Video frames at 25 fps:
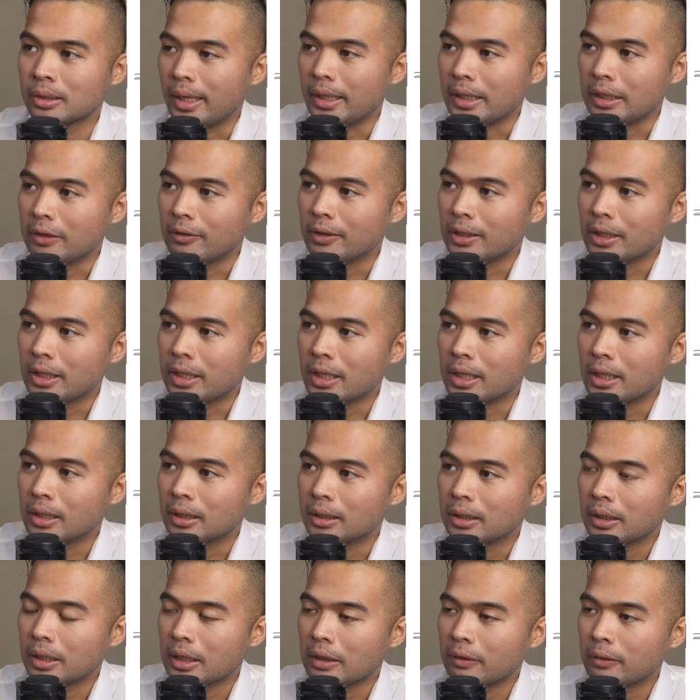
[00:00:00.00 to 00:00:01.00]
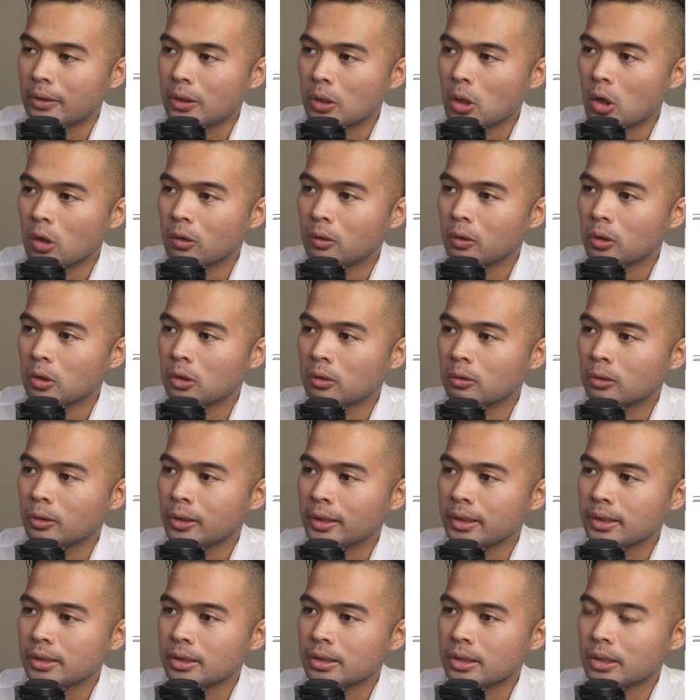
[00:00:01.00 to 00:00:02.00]
And even here, if you hover over
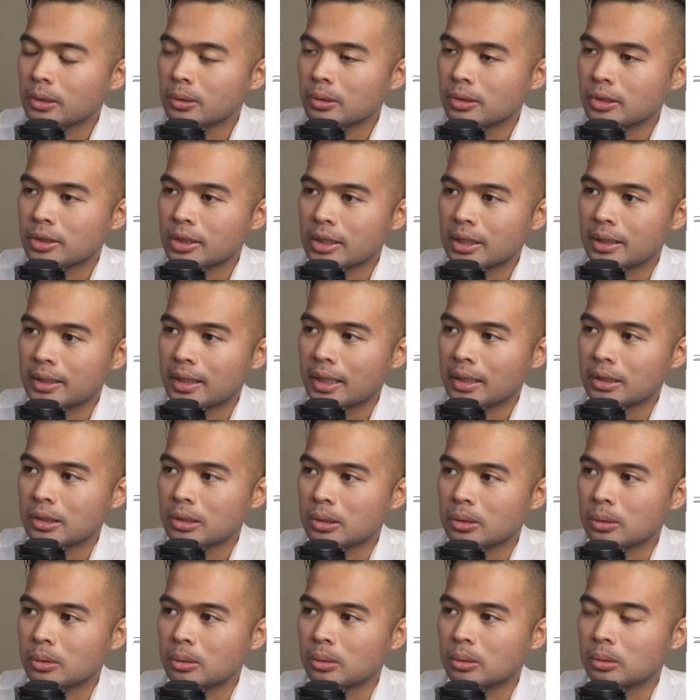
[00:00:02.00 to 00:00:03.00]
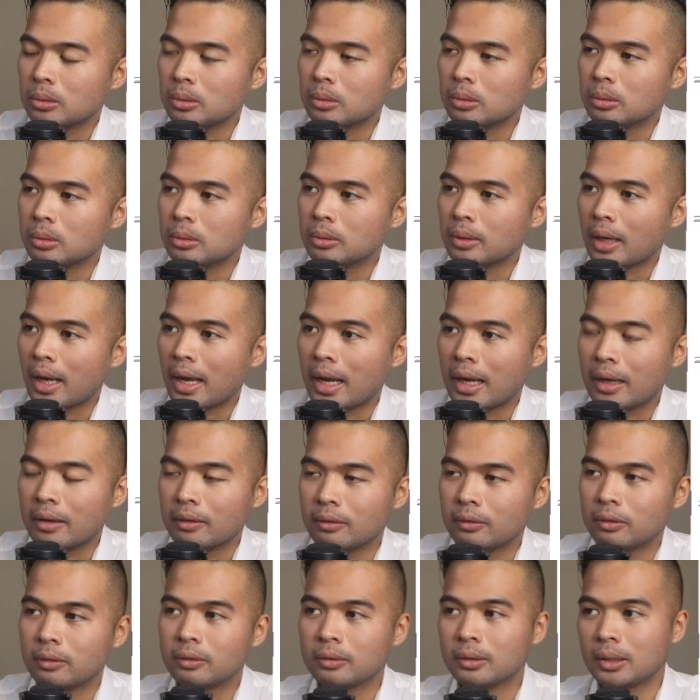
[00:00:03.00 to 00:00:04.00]
it, you'll see that you
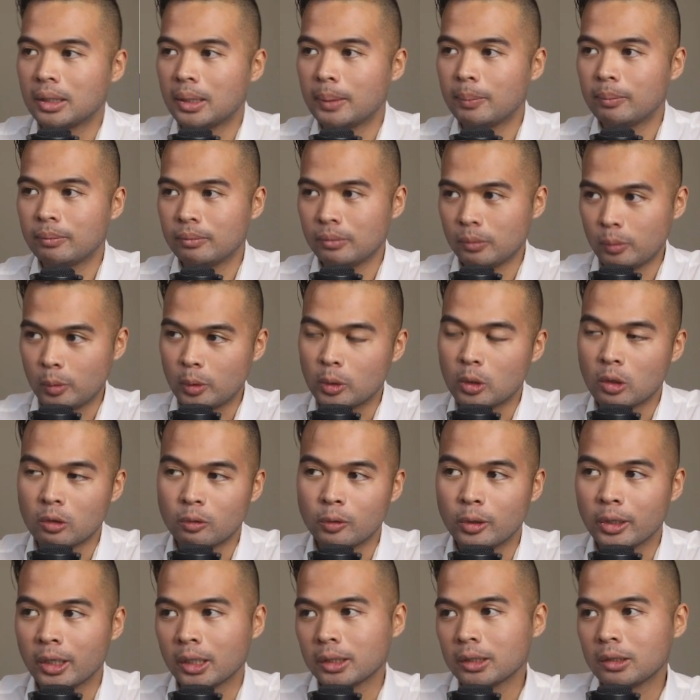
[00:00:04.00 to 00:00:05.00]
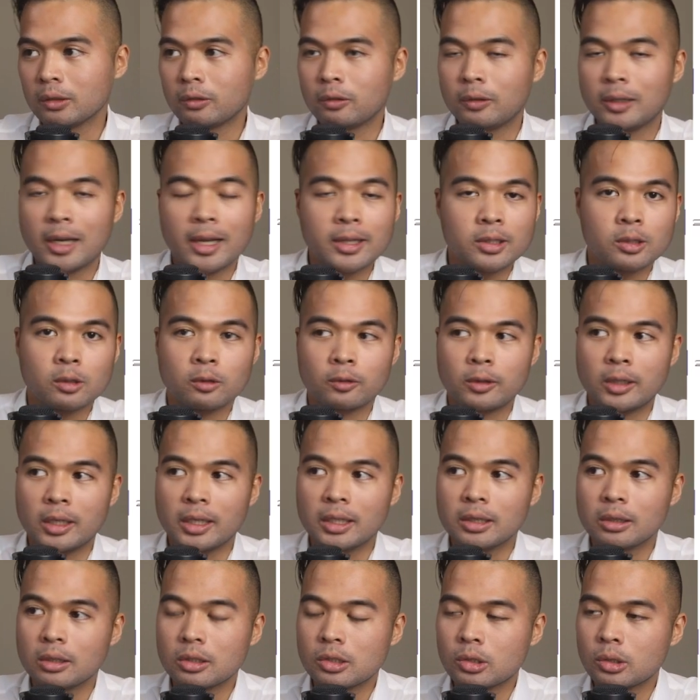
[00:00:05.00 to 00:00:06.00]
have, um, we're hovering at the philanthropy
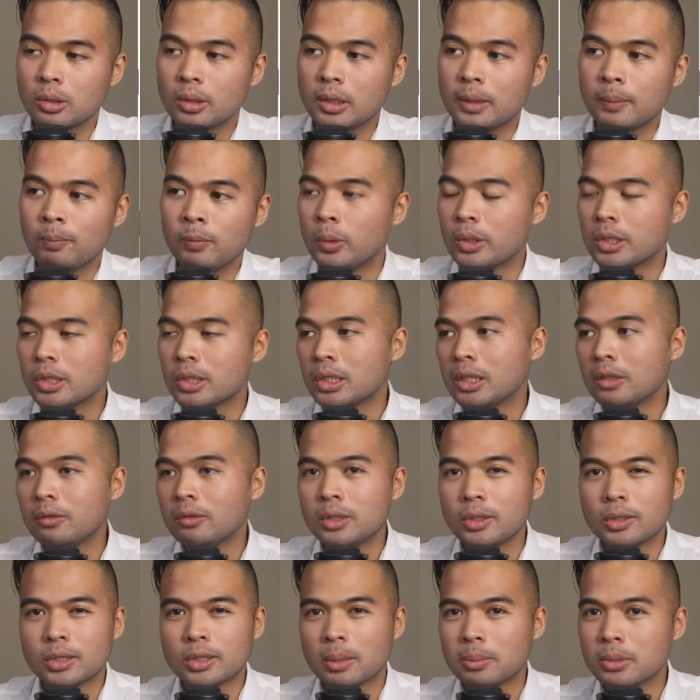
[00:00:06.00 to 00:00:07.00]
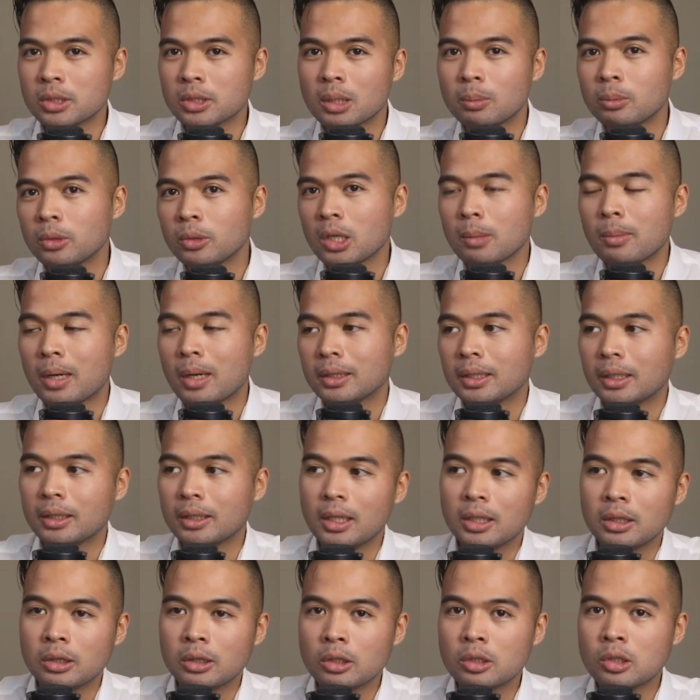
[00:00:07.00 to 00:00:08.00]
industry, which gives you some summary about that
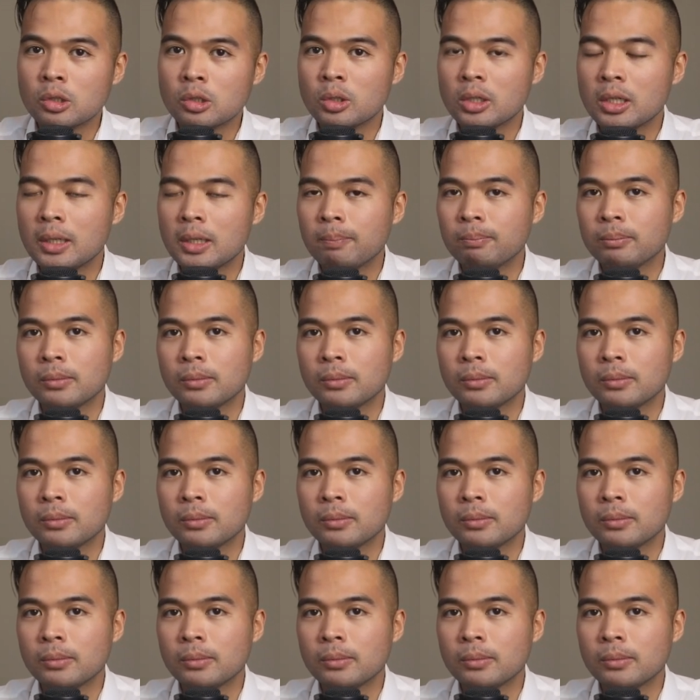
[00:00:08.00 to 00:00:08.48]
industry,